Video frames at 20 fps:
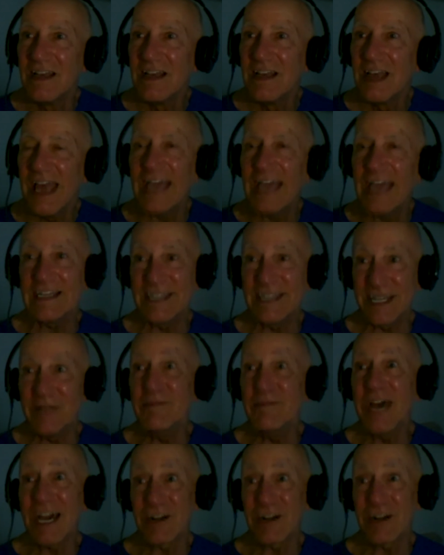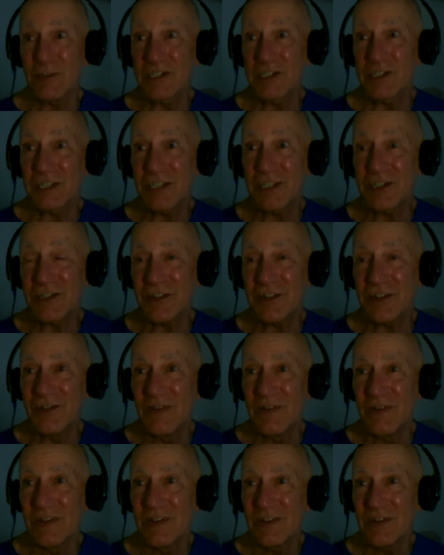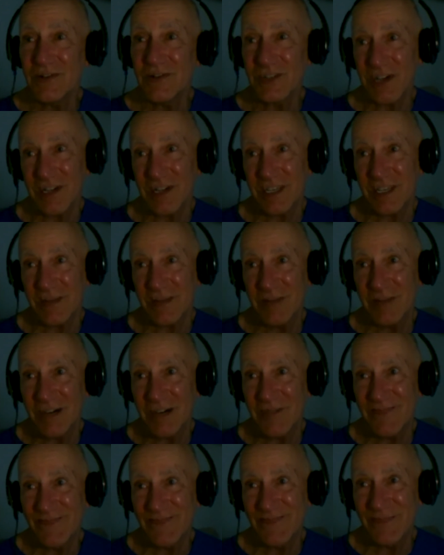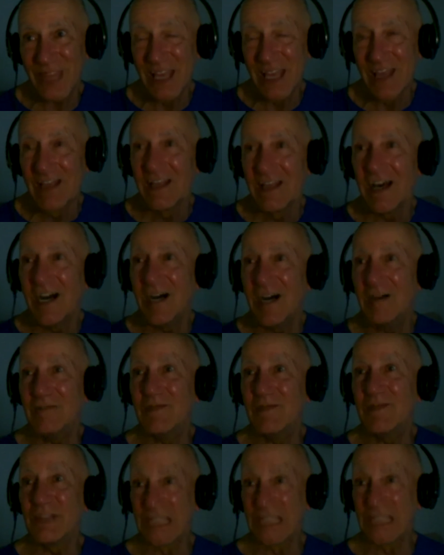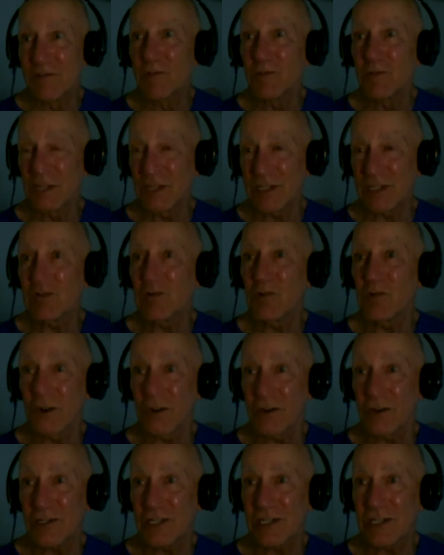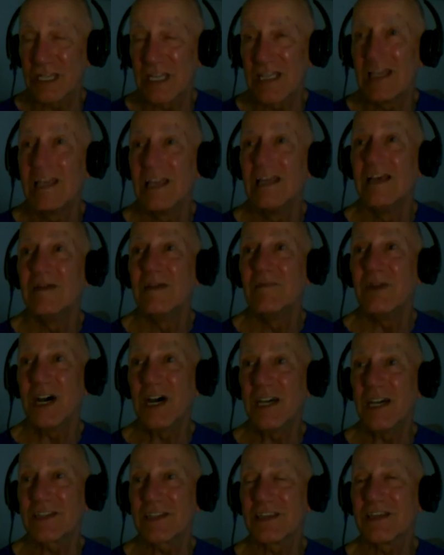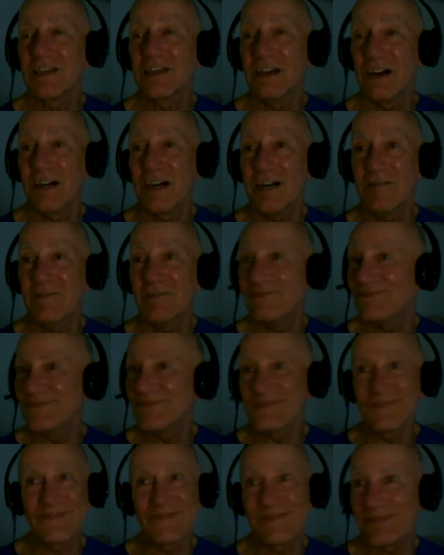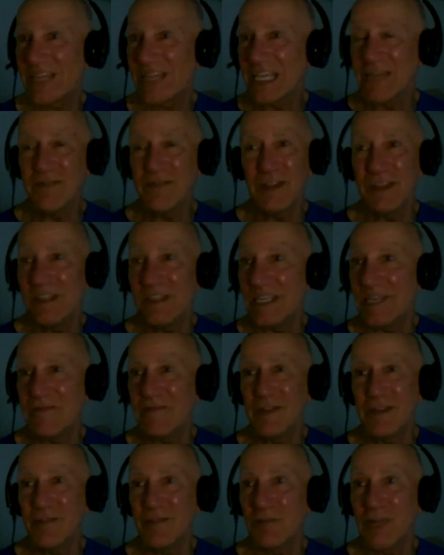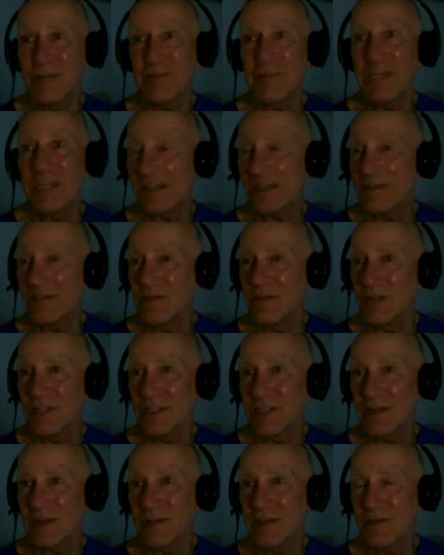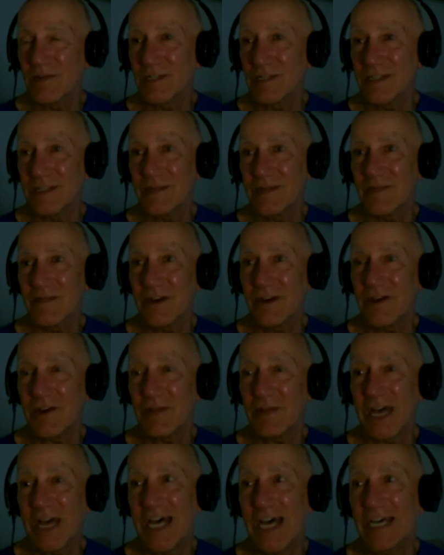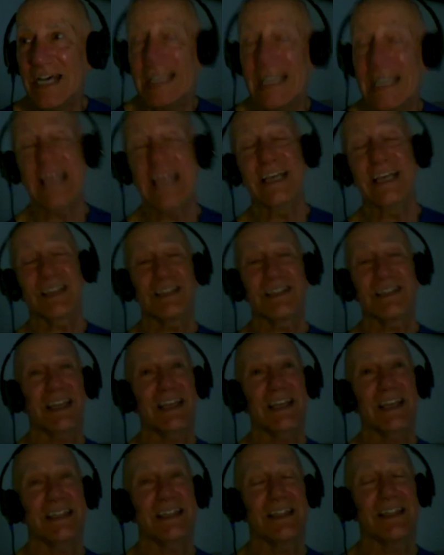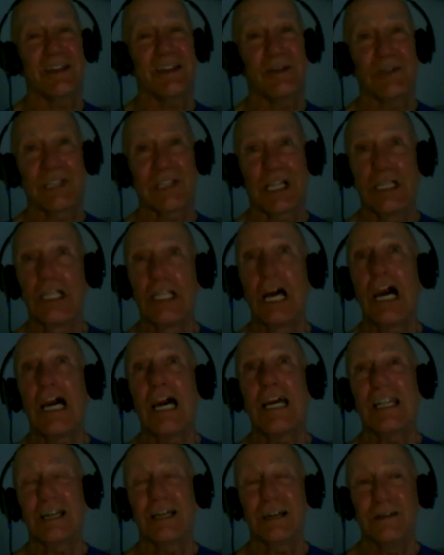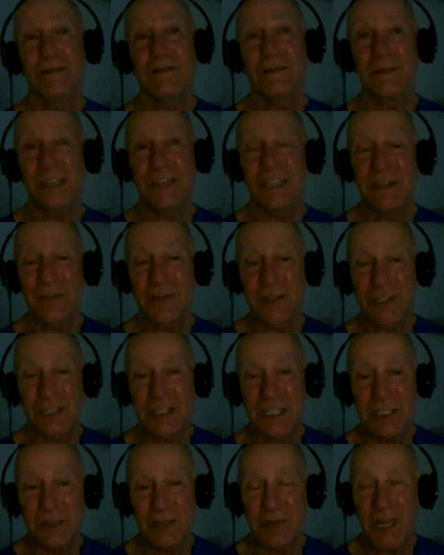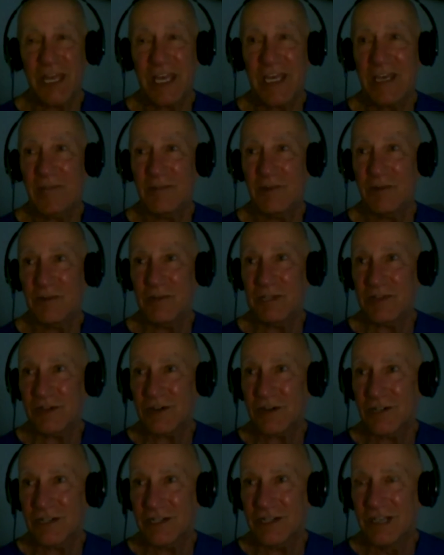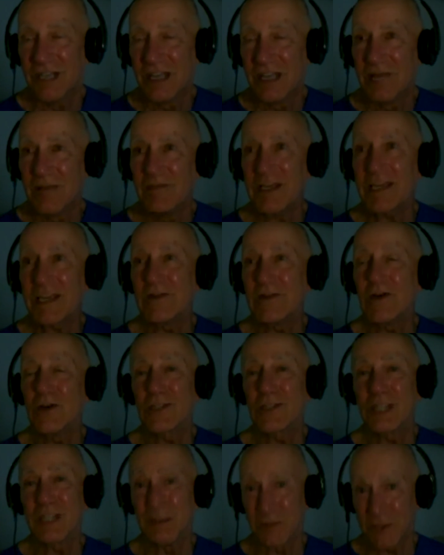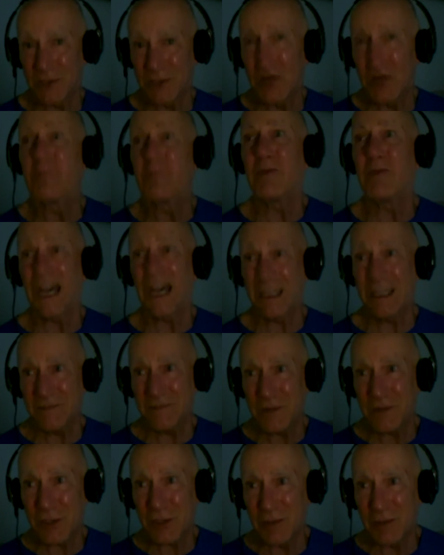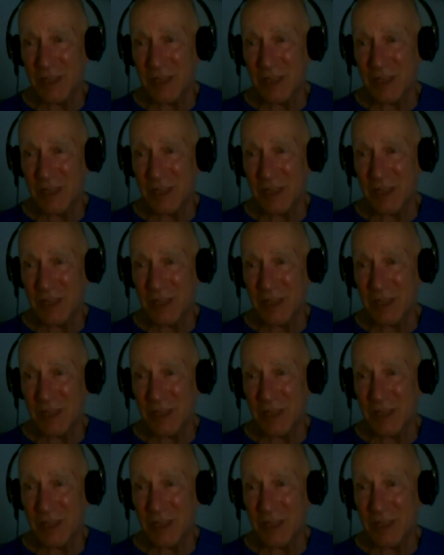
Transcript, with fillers: And it didn't matter which tissue you're talking about. Um, liver was the worst, but um, even even the red meat was was very bad. And as I said, there was a lot of interest in Japan when we started making those numbers known by the fishermen